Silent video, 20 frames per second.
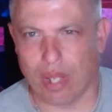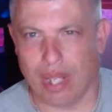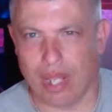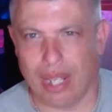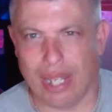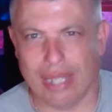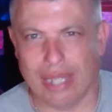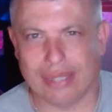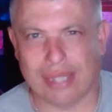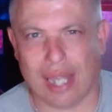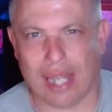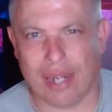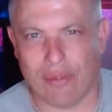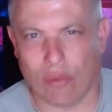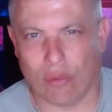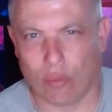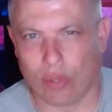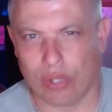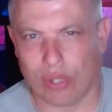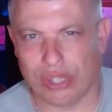he's kind of a
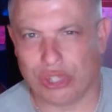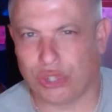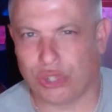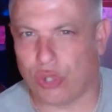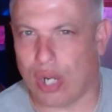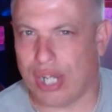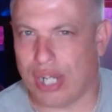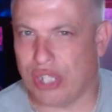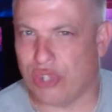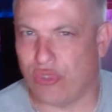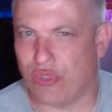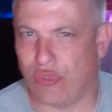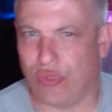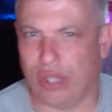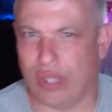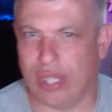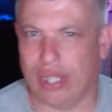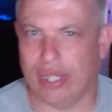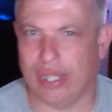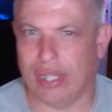really strange
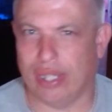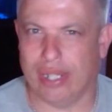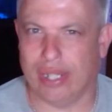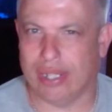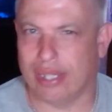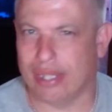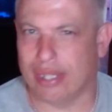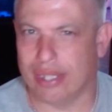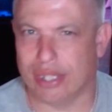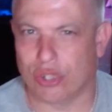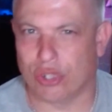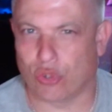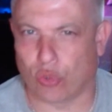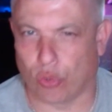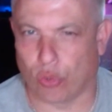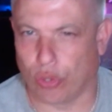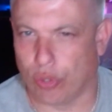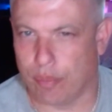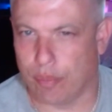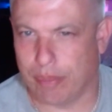fit into this
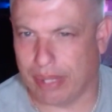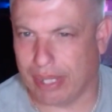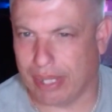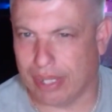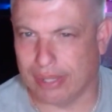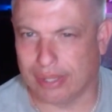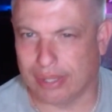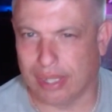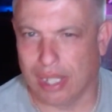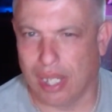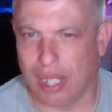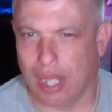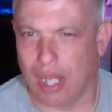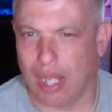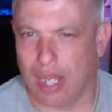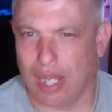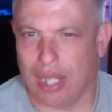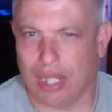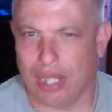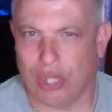group because
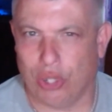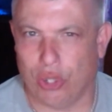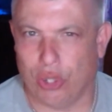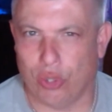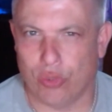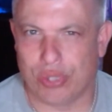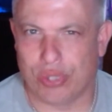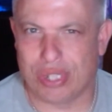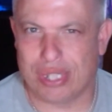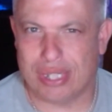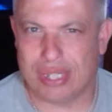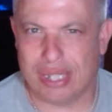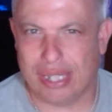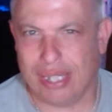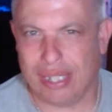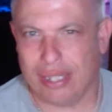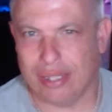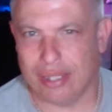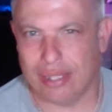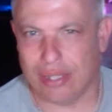you
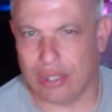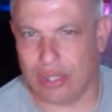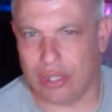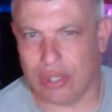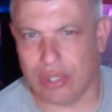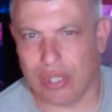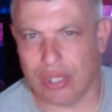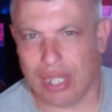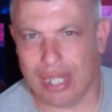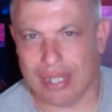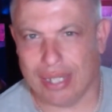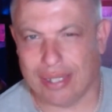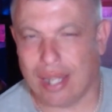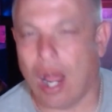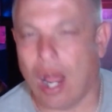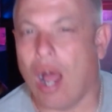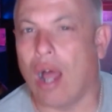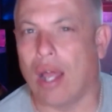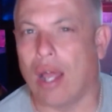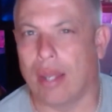see at
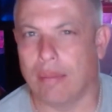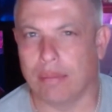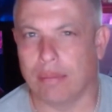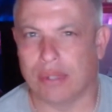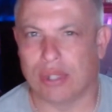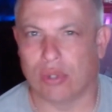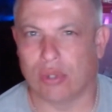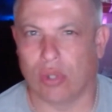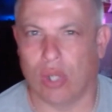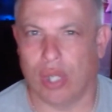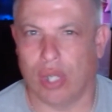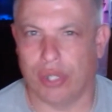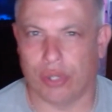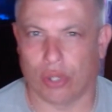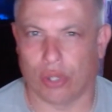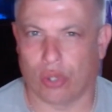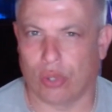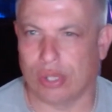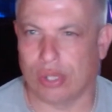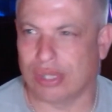times under
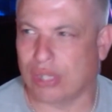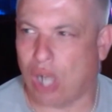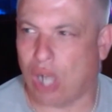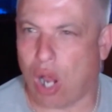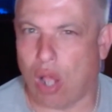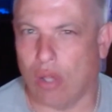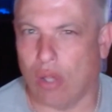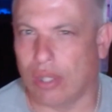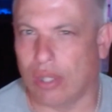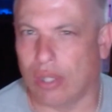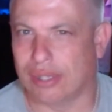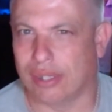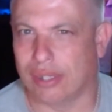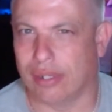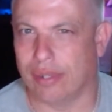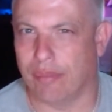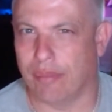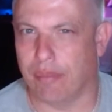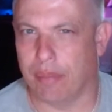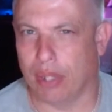Chris Collins
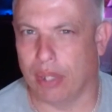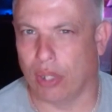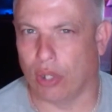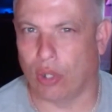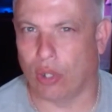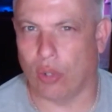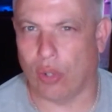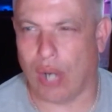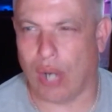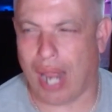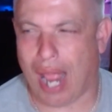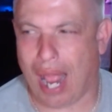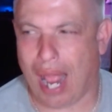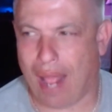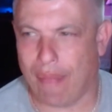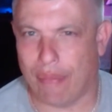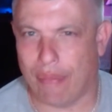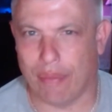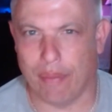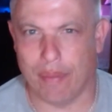that Miller
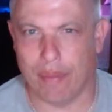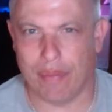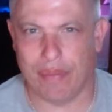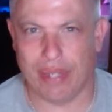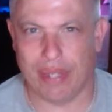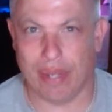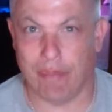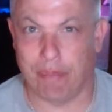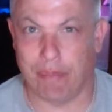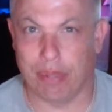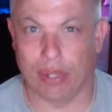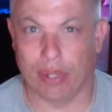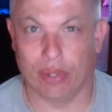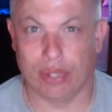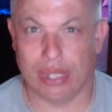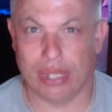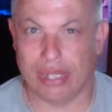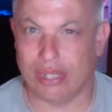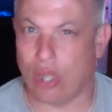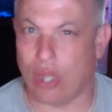had the
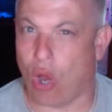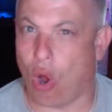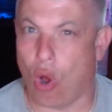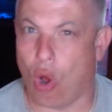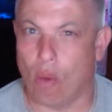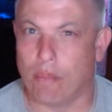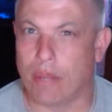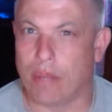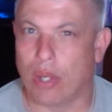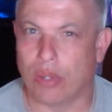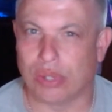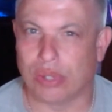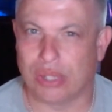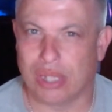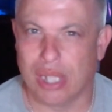ability to almost